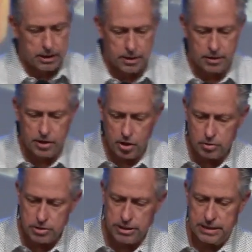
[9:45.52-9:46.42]
The
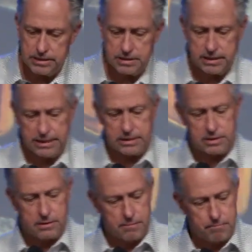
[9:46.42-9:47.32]
use is,
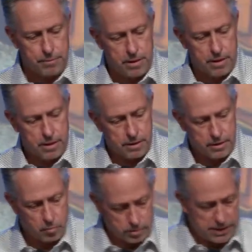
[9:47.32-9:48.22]
is
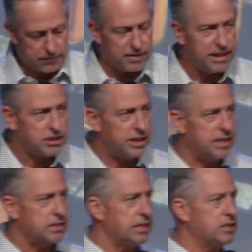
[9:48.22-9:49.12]
the definition
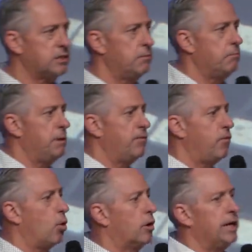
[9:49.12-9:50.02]
is, is
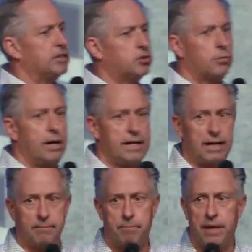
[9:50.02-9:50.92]
before it's
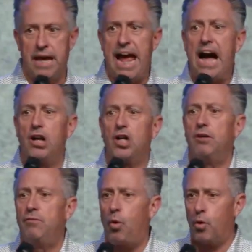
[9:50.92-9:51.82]
ready, out
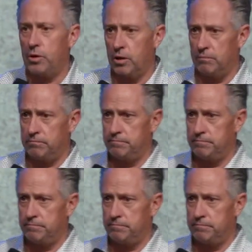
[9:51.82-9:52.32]
of order,